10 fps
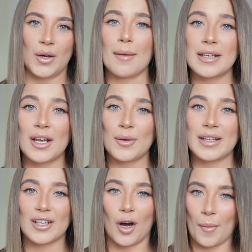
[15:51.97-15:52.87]
Let me know in
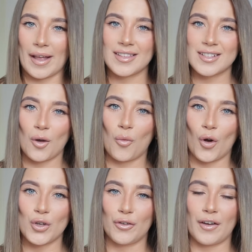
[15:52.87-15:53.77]
the comments
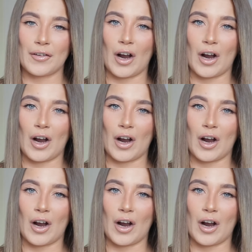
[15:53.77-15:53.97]
what your favorite